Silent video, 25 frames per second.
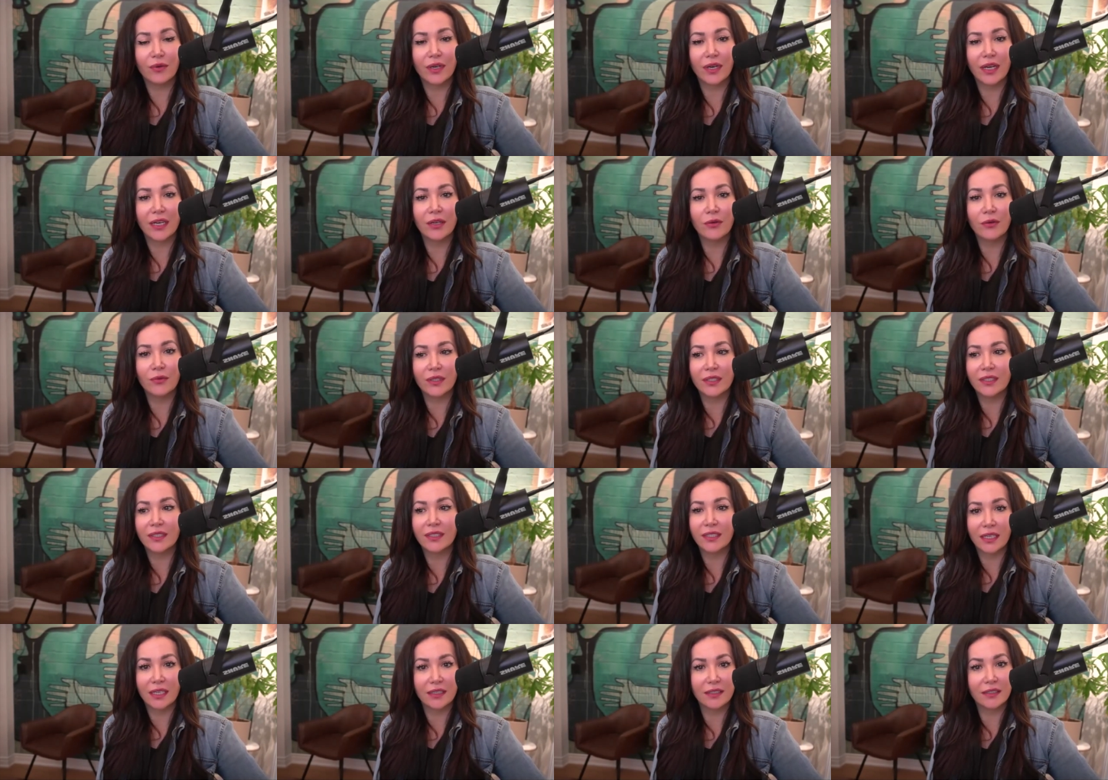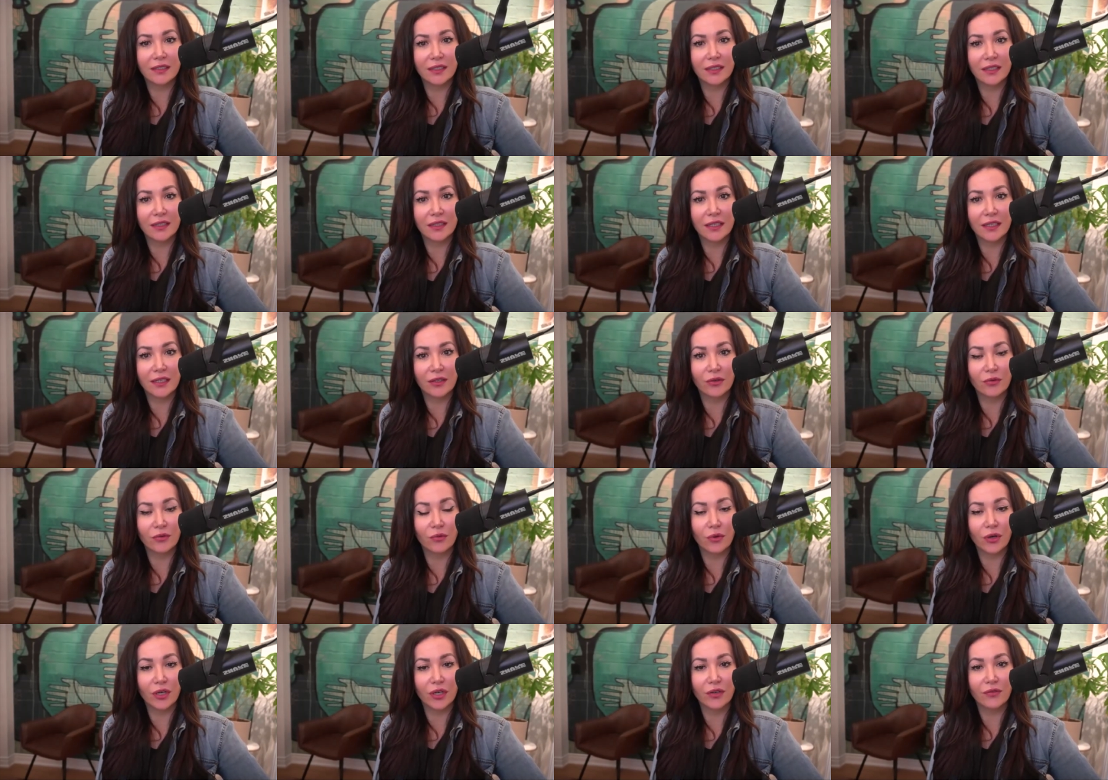When anyone says that
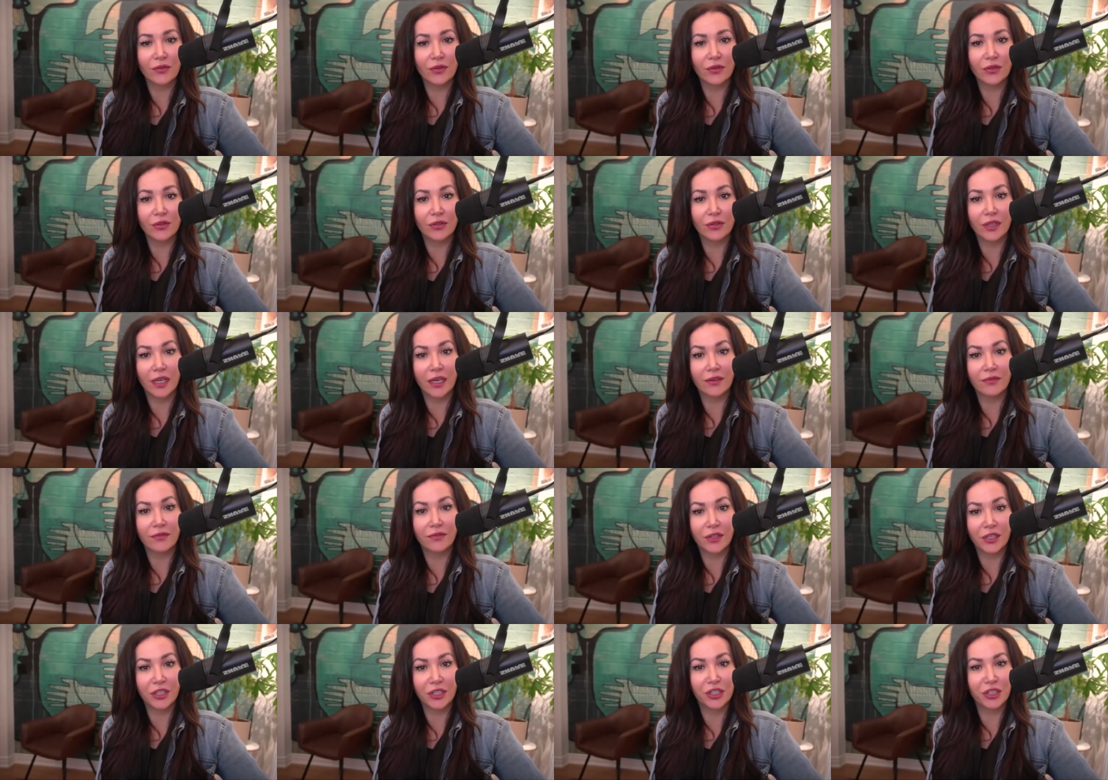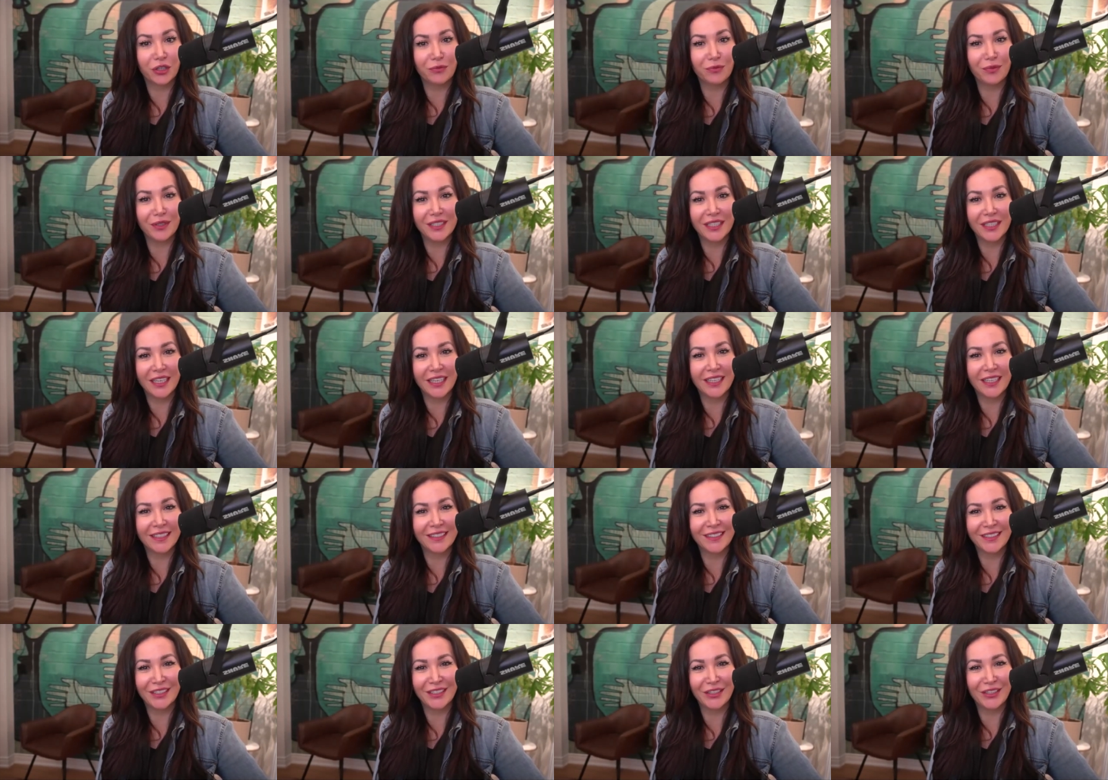they're worried for their life, they should be
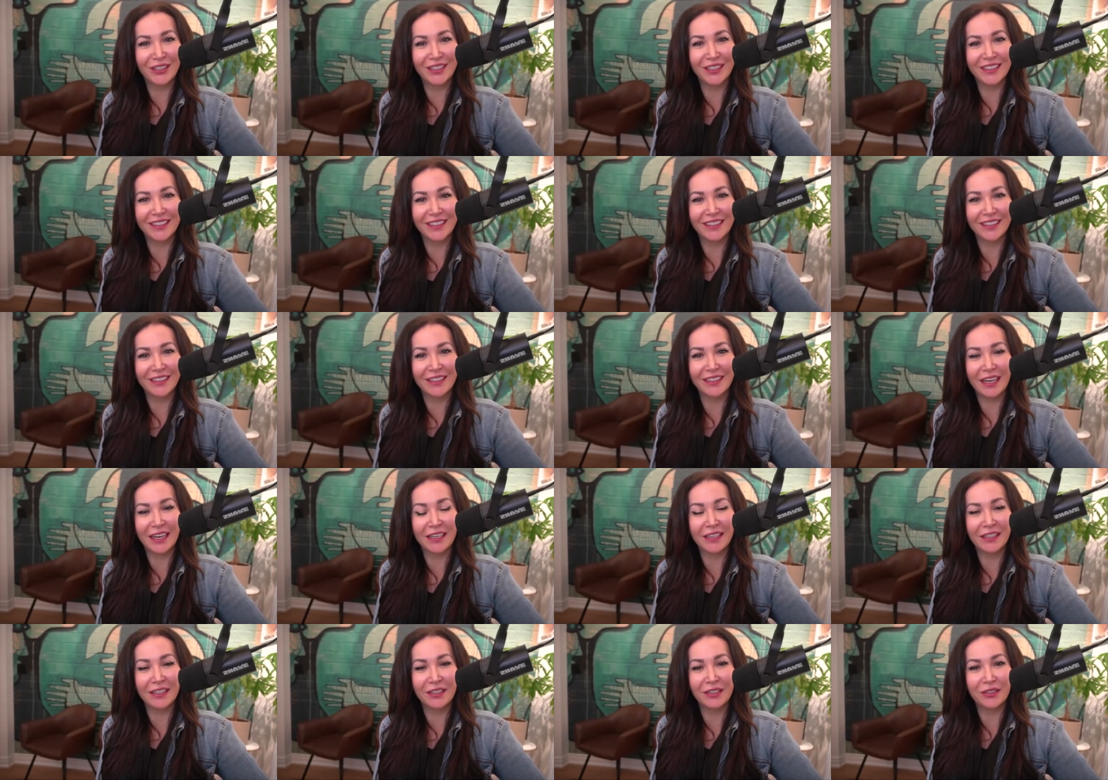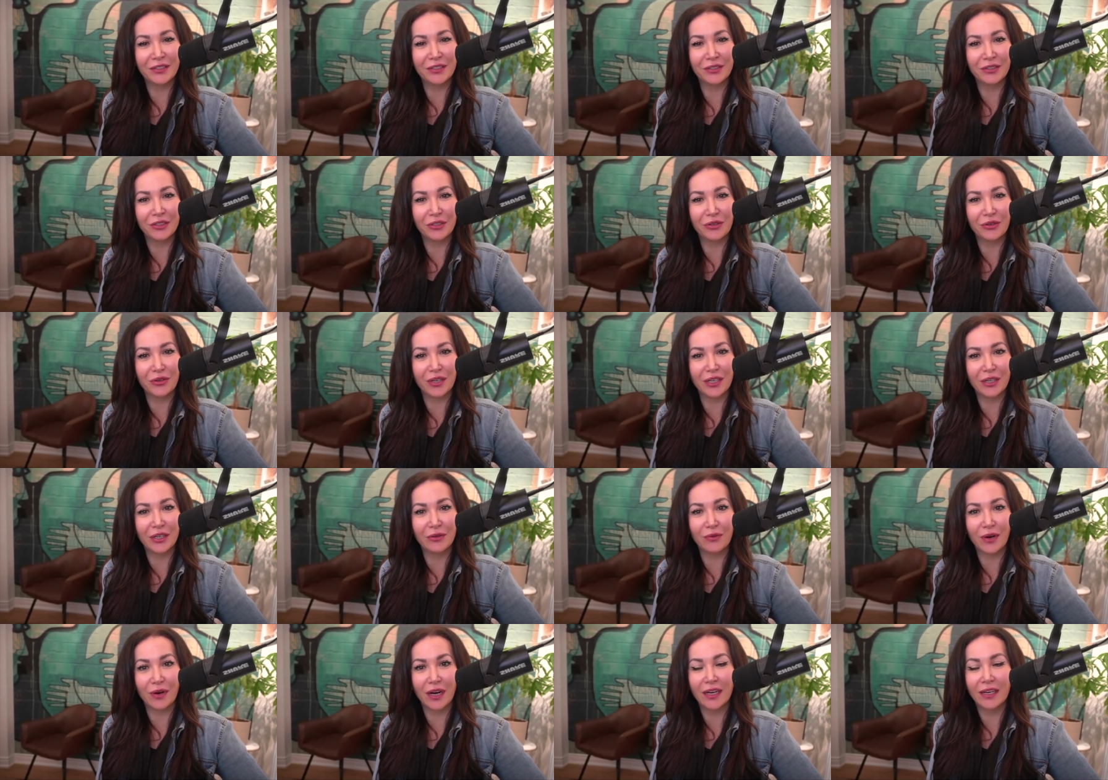taken seriously in any
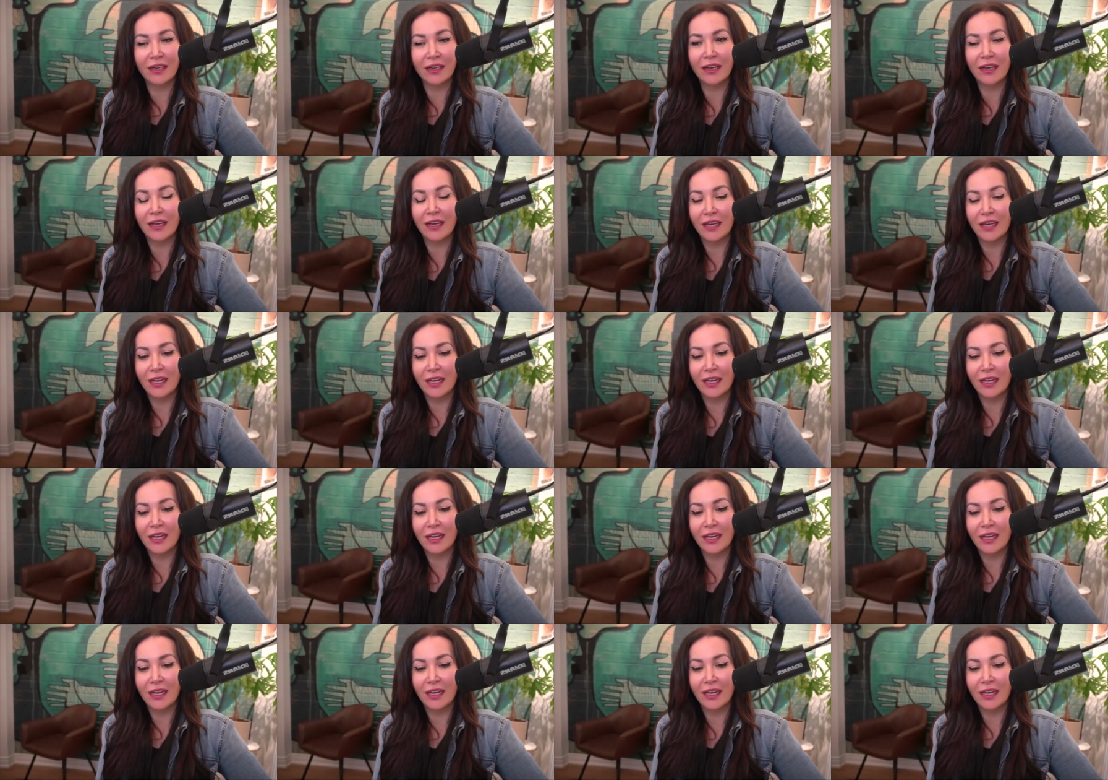degree, right?